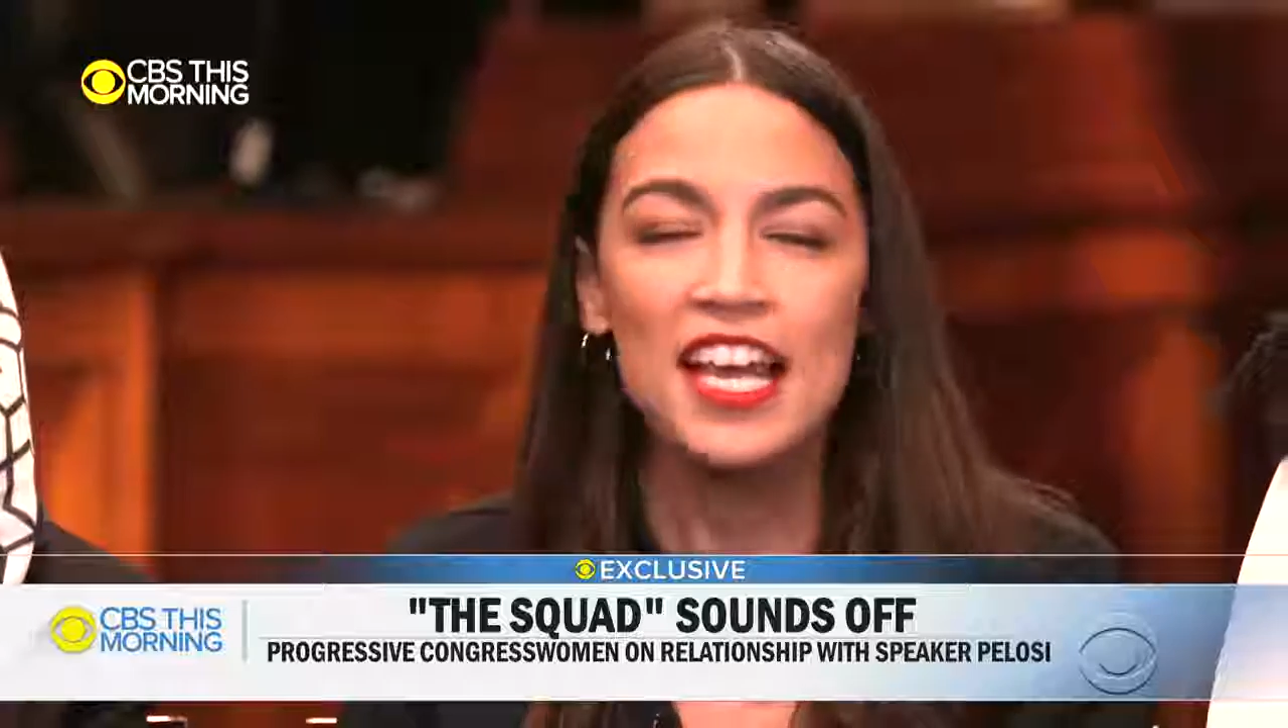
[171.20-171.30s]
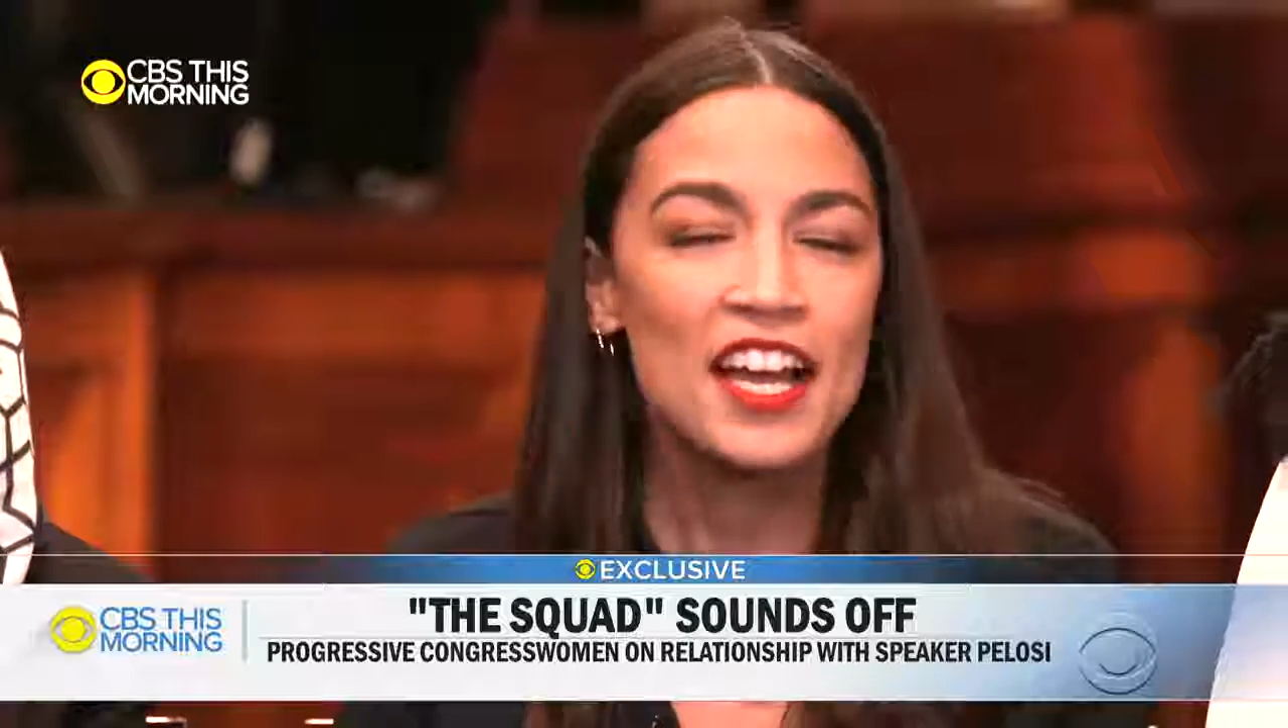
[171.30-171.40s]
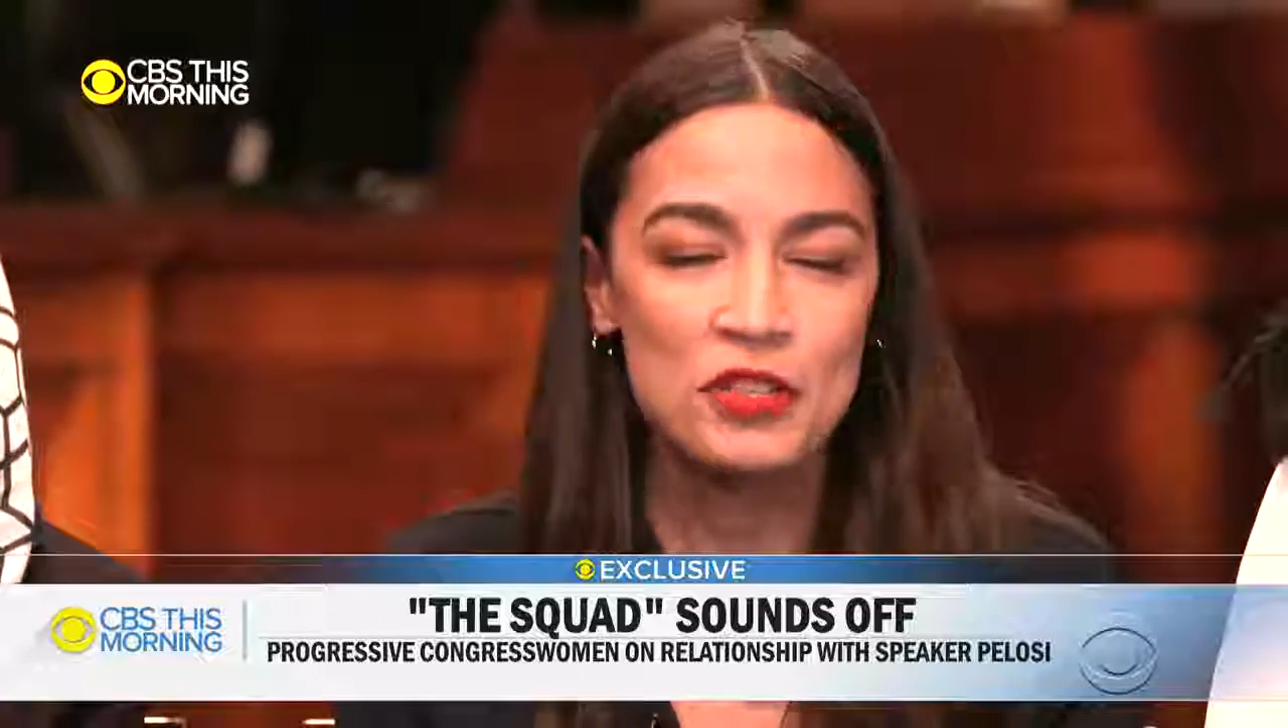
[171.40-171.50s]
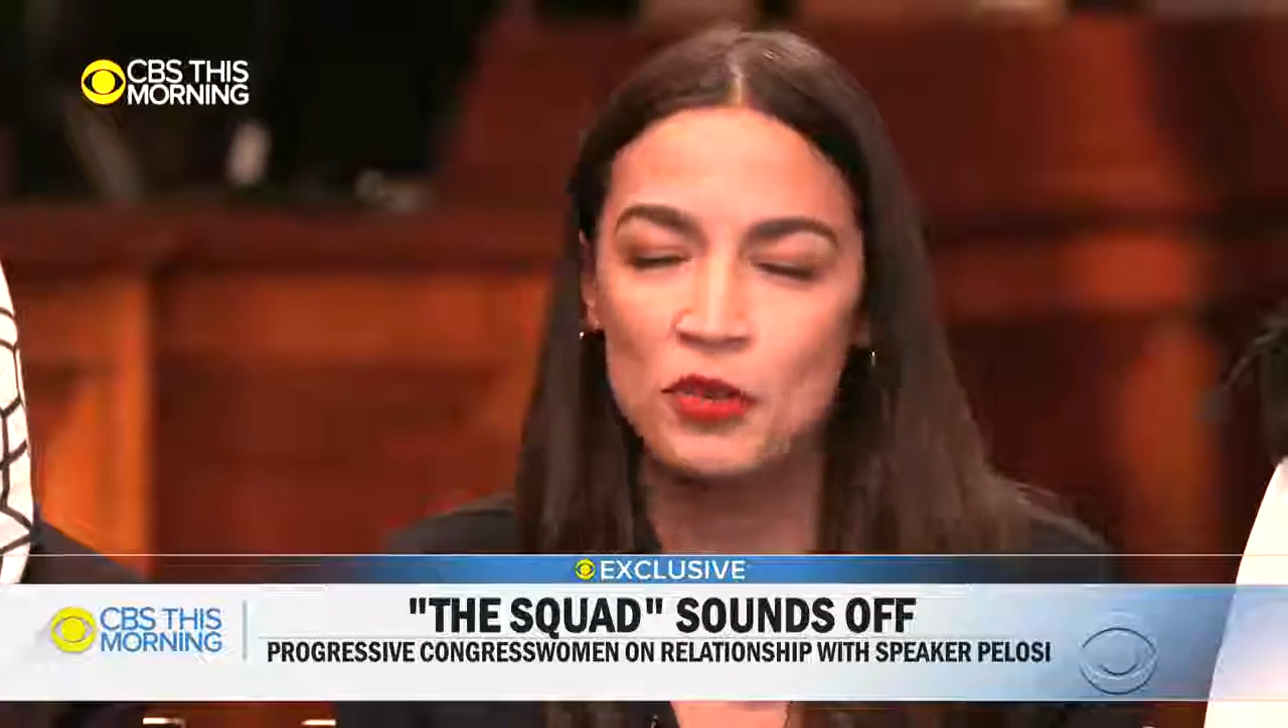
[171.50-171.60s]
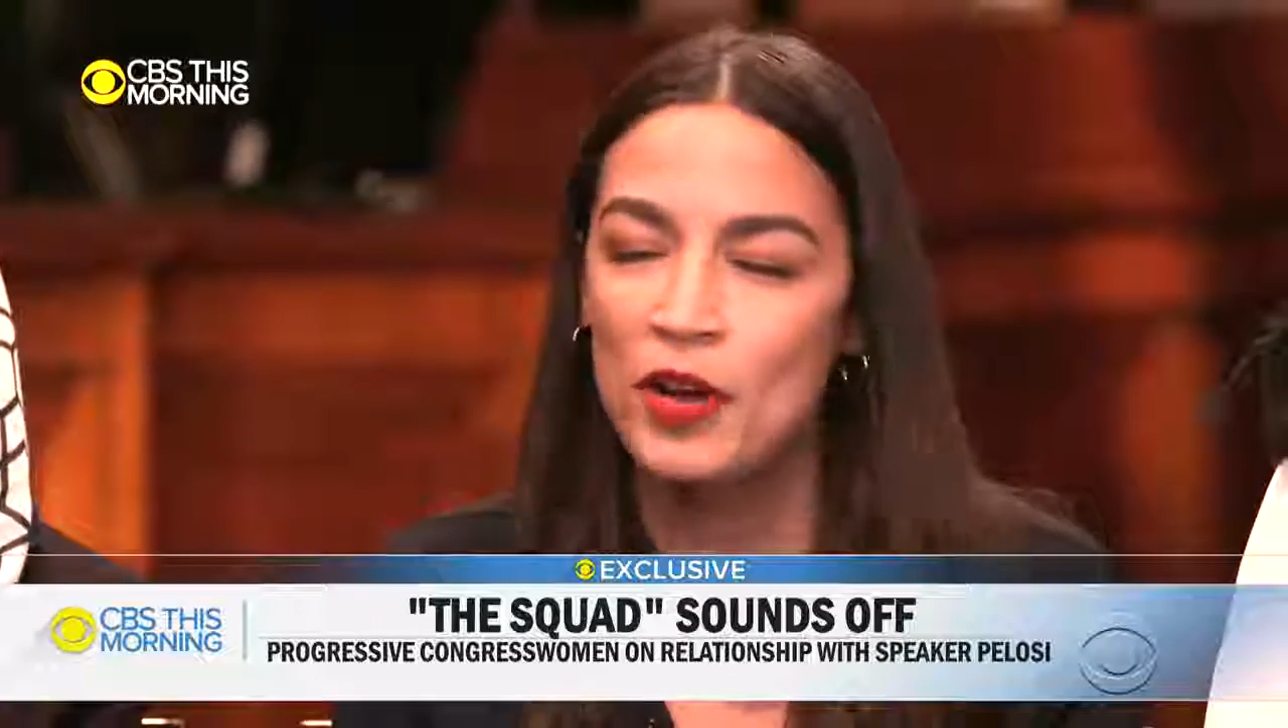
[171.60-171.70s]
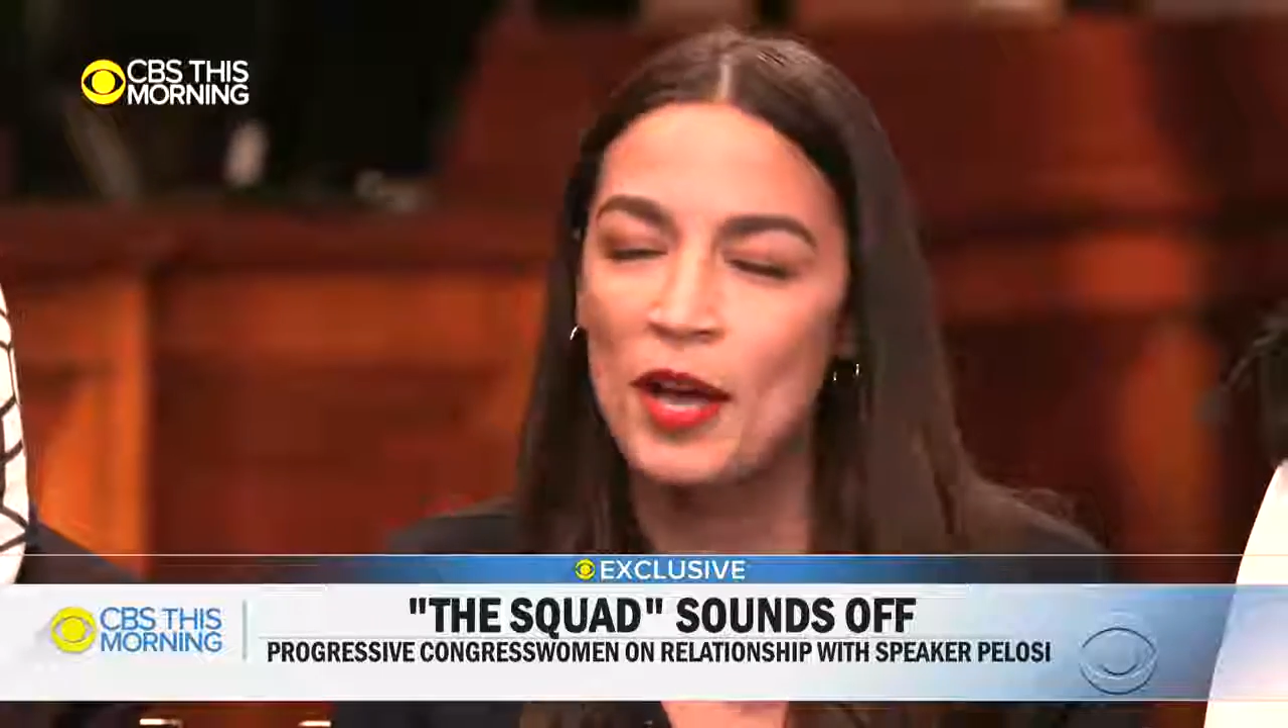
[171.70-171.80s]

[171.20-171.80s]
Yeah, no,